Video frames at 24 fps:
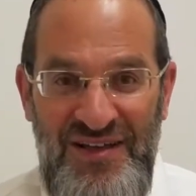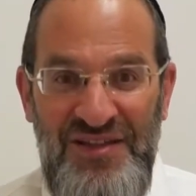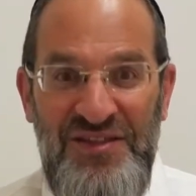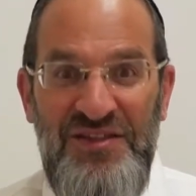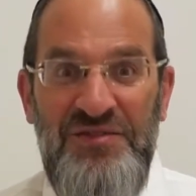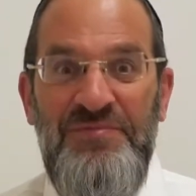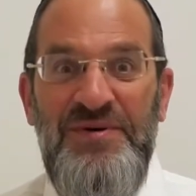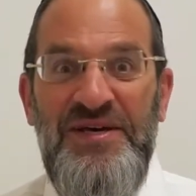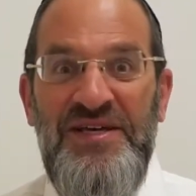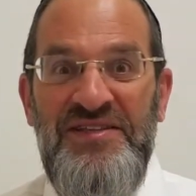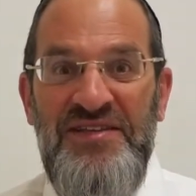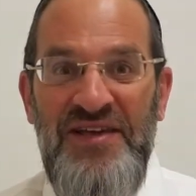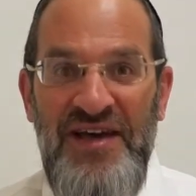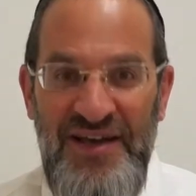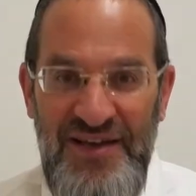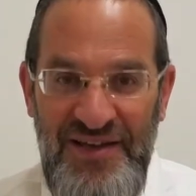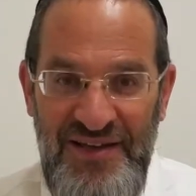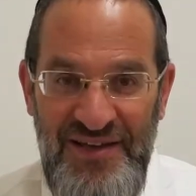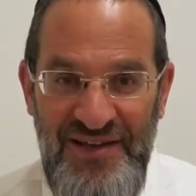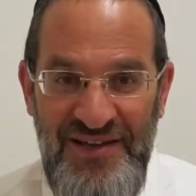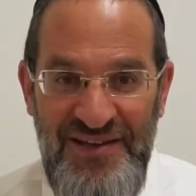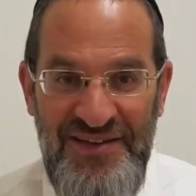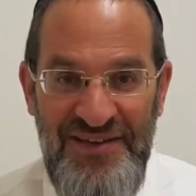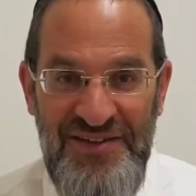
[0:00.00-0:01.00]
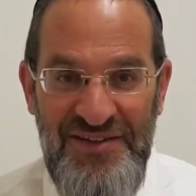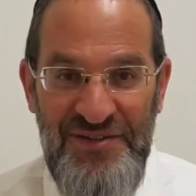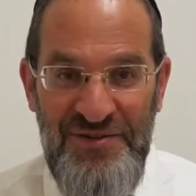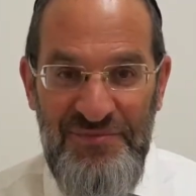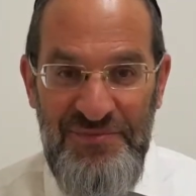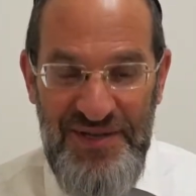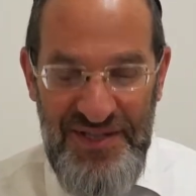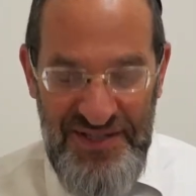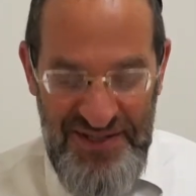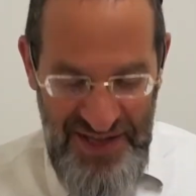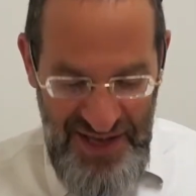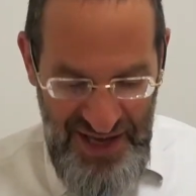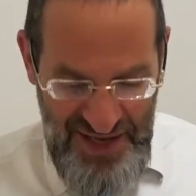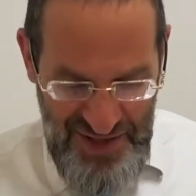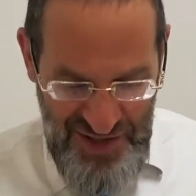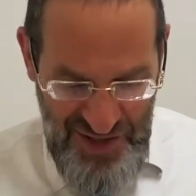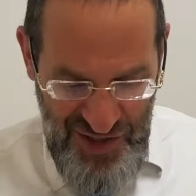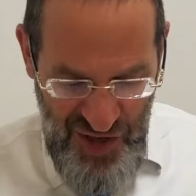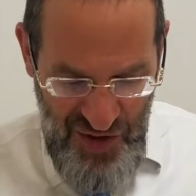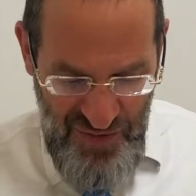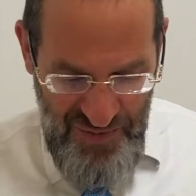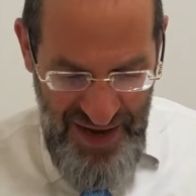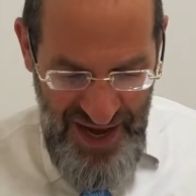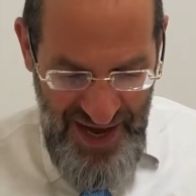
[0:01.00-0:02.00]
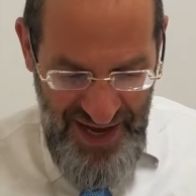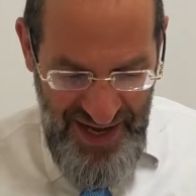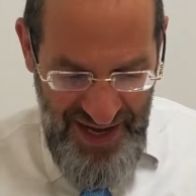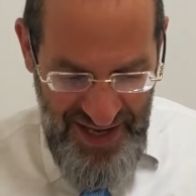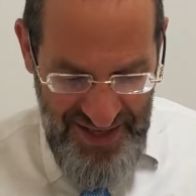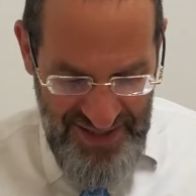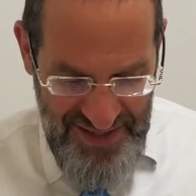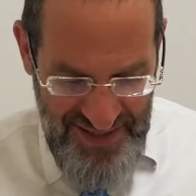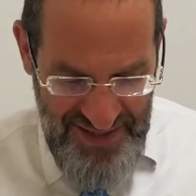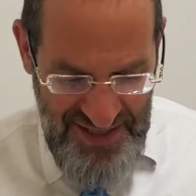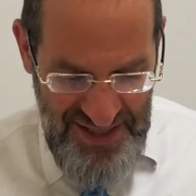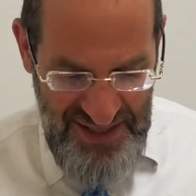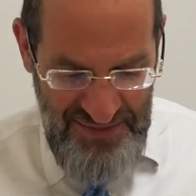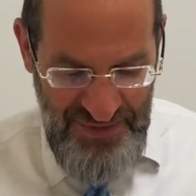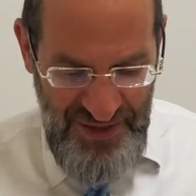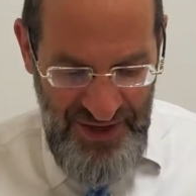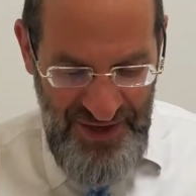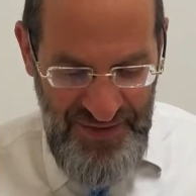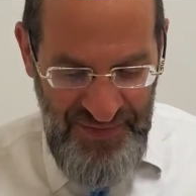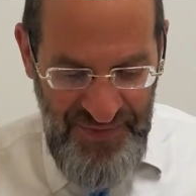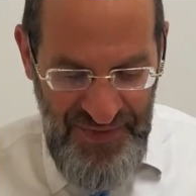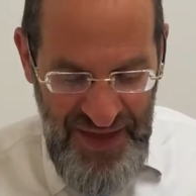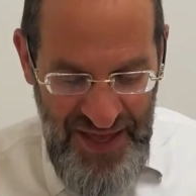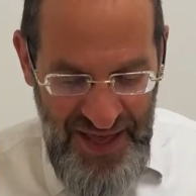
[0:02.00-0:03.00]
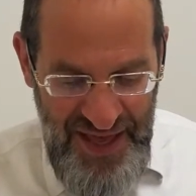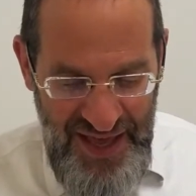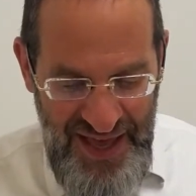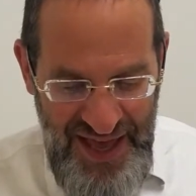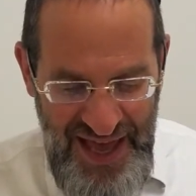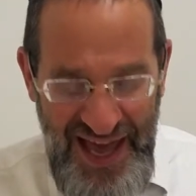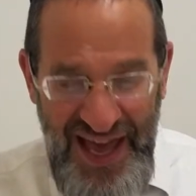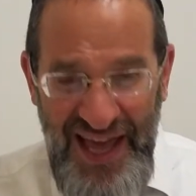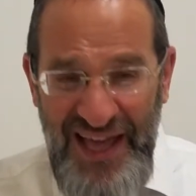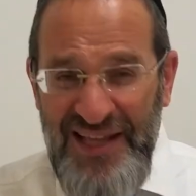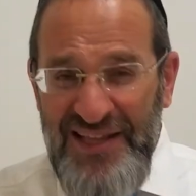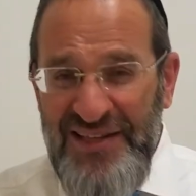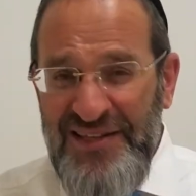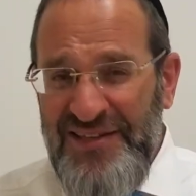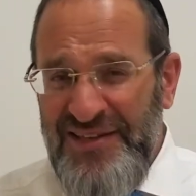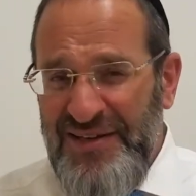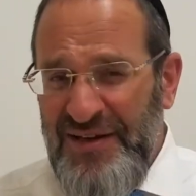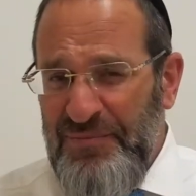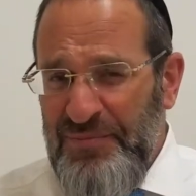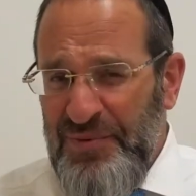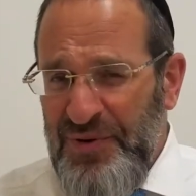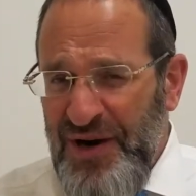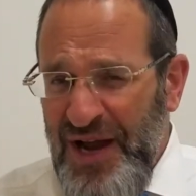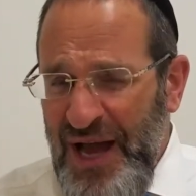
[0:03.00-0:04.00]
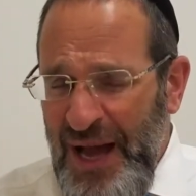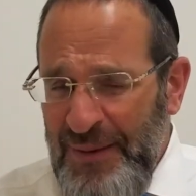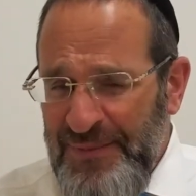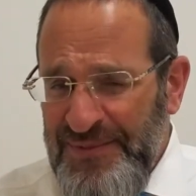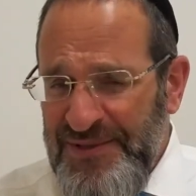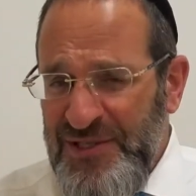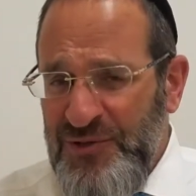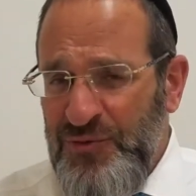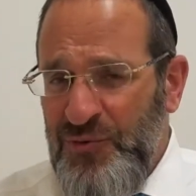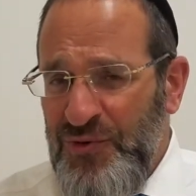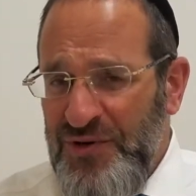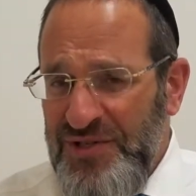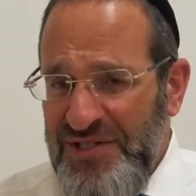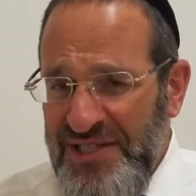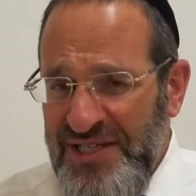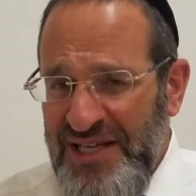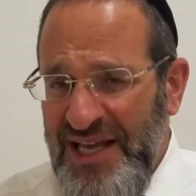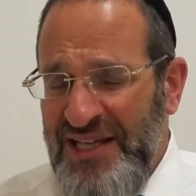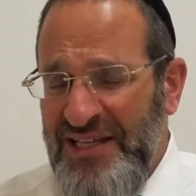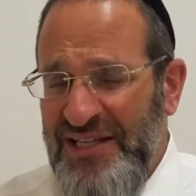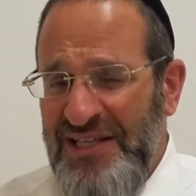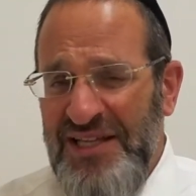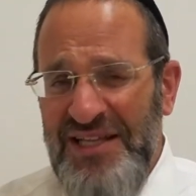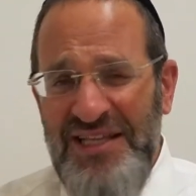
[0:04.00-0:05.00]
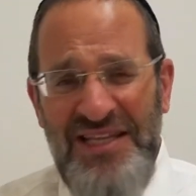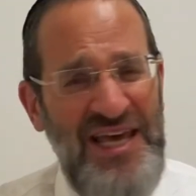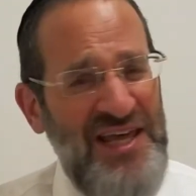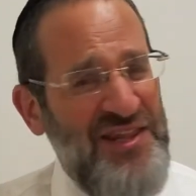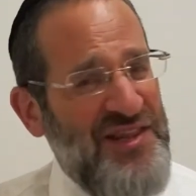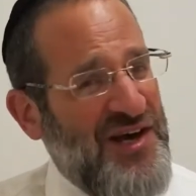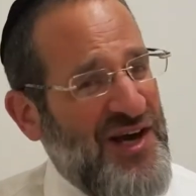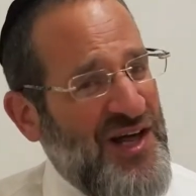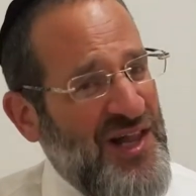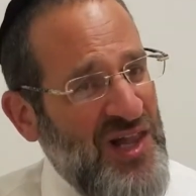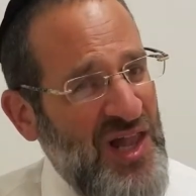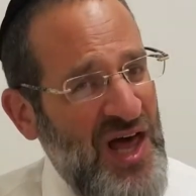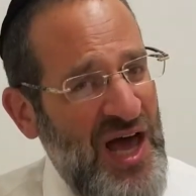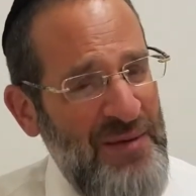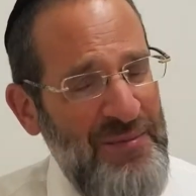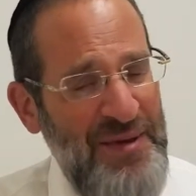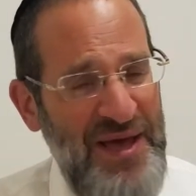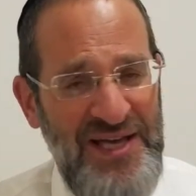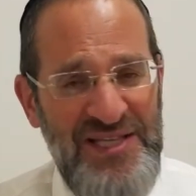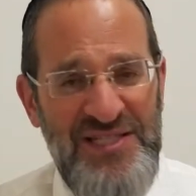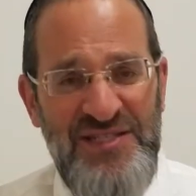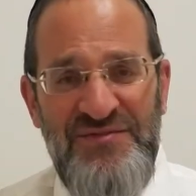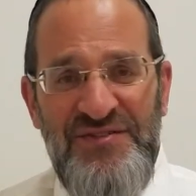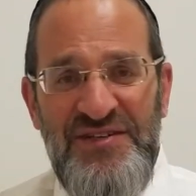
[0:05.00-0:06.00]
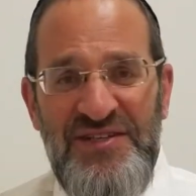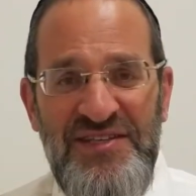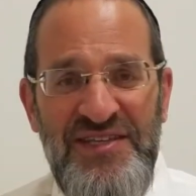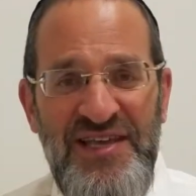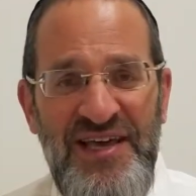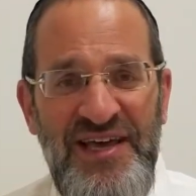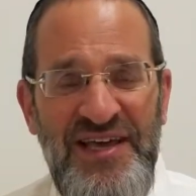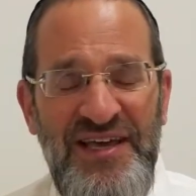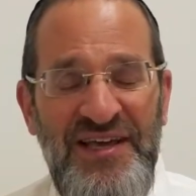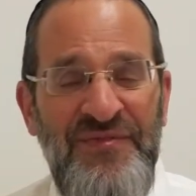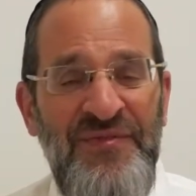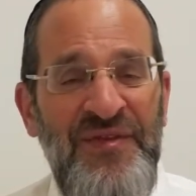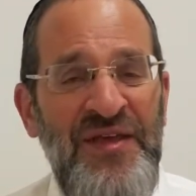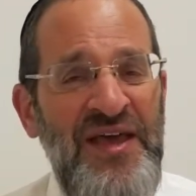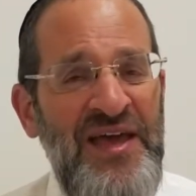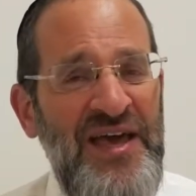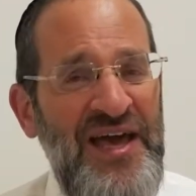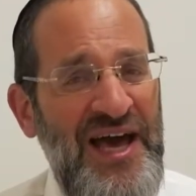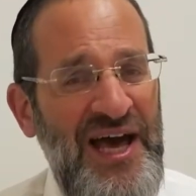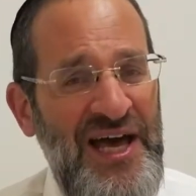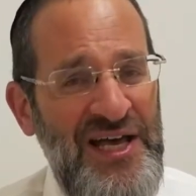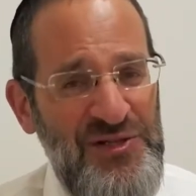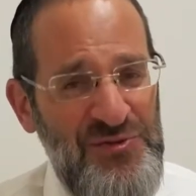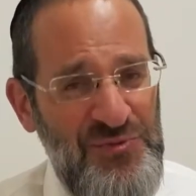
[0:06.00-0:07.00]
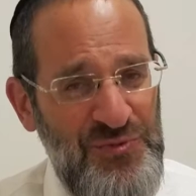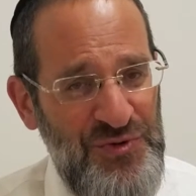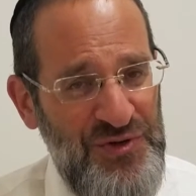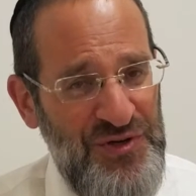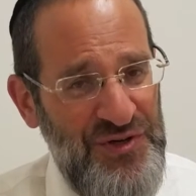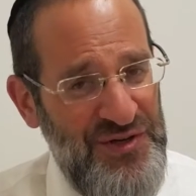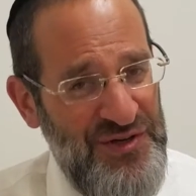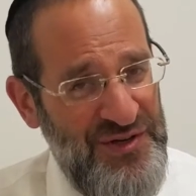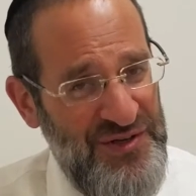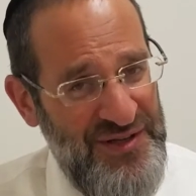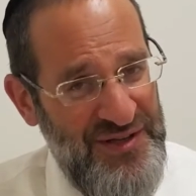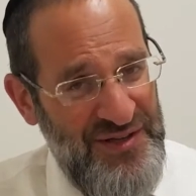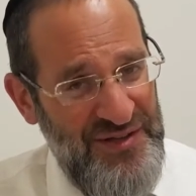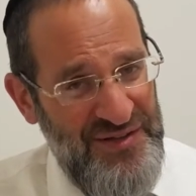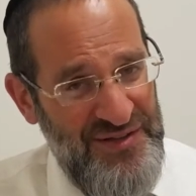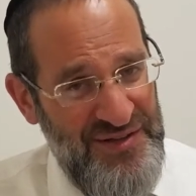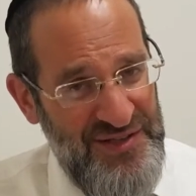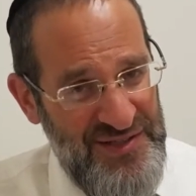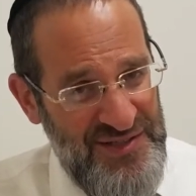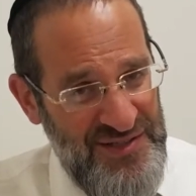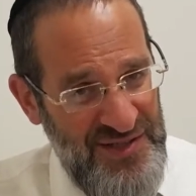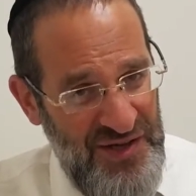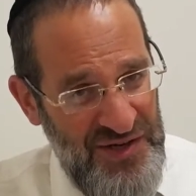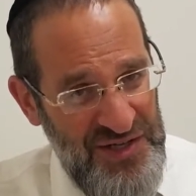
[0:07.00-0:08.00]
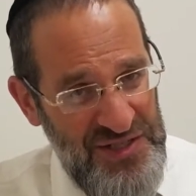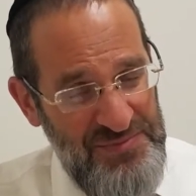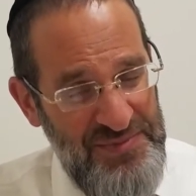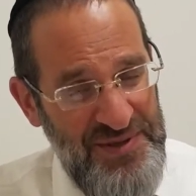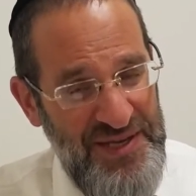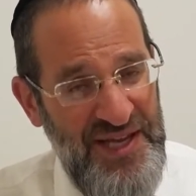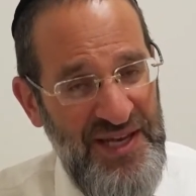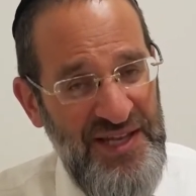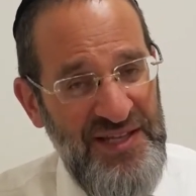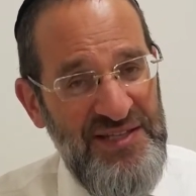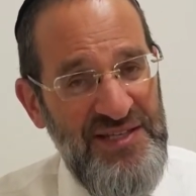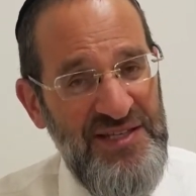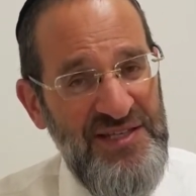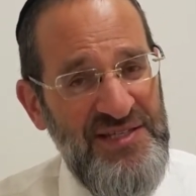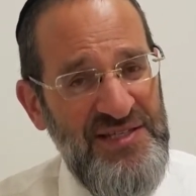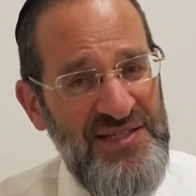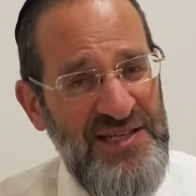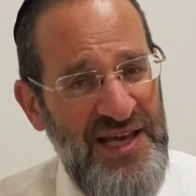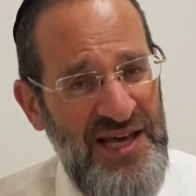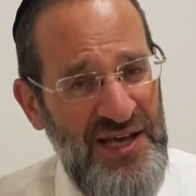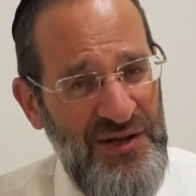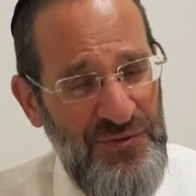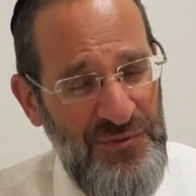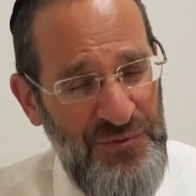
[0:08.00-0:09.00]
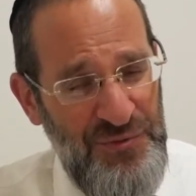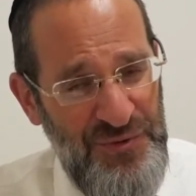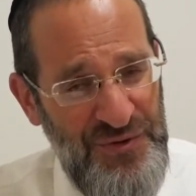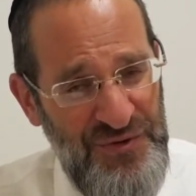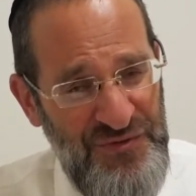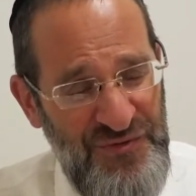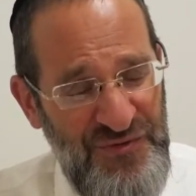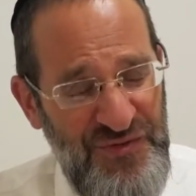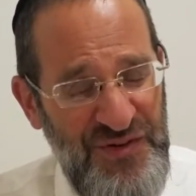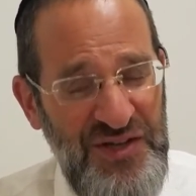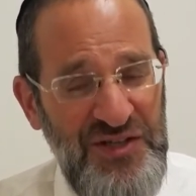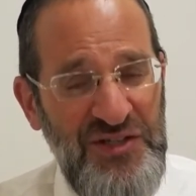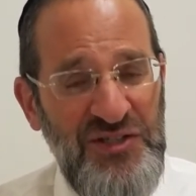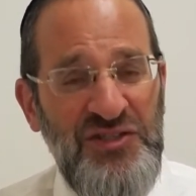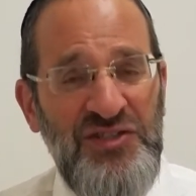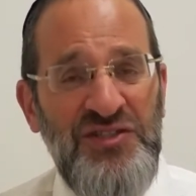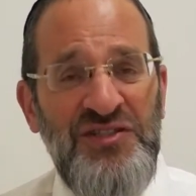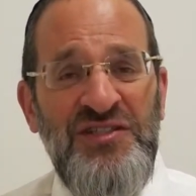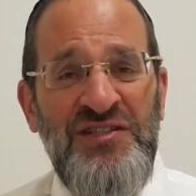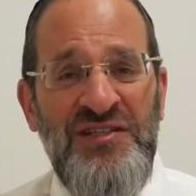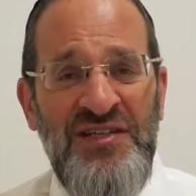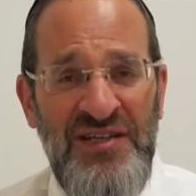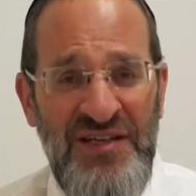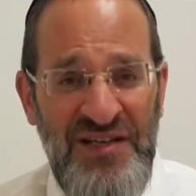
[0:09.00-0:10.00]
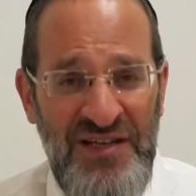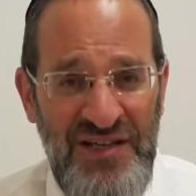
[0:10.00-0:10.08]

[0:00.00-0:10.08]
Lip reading: the big day, the Yom HaChasima. And perhaps towards the end of the day, the climax of the day, as the sun is beginning to set, we're finished